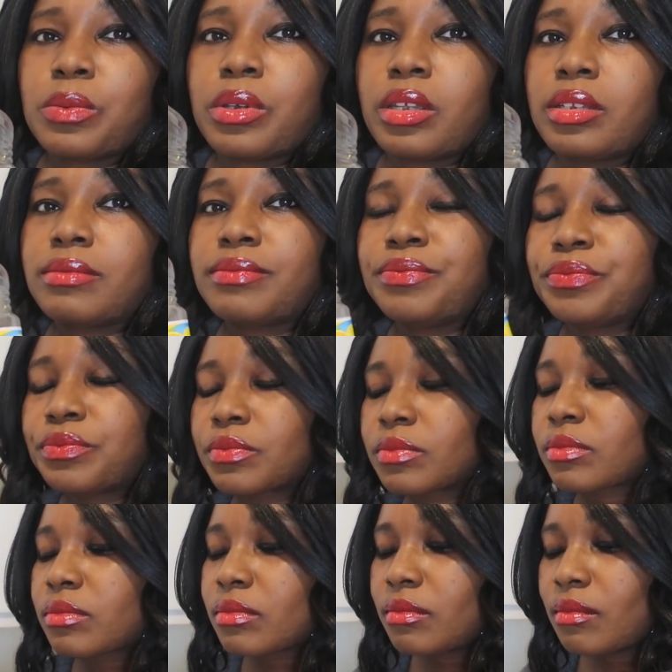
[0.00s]

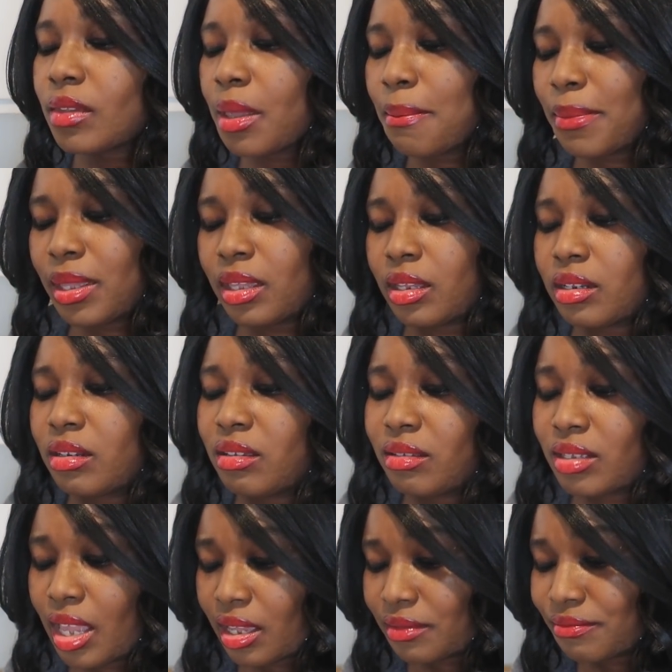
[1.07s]
one. But
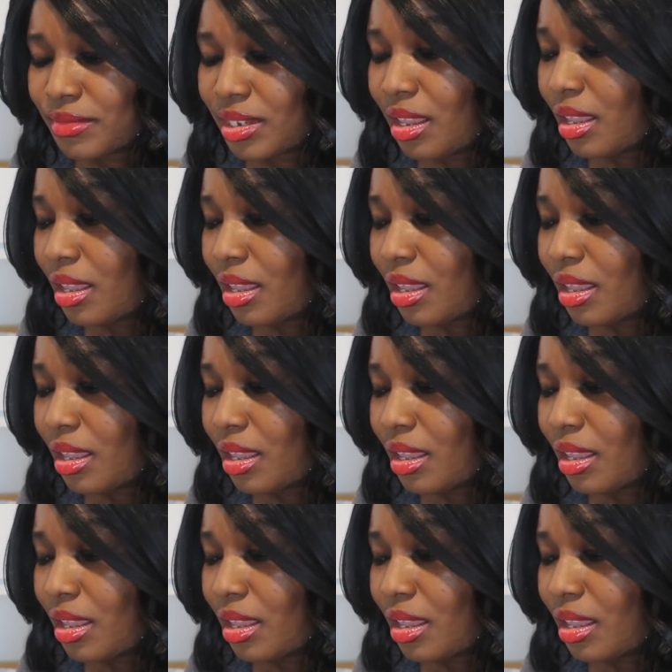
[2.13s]
yeah,